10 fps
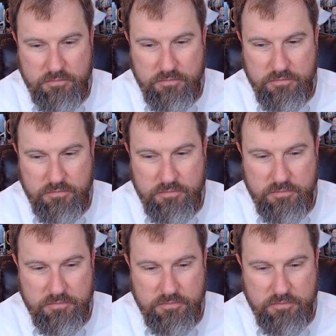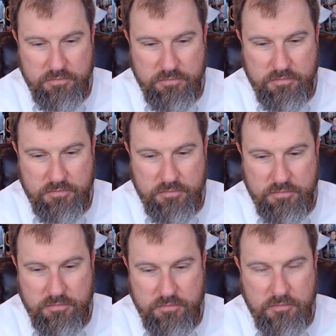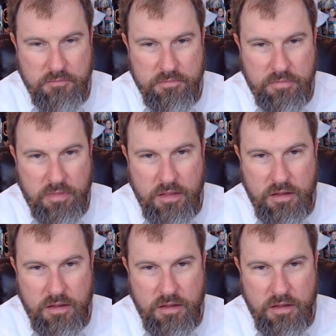[no speech]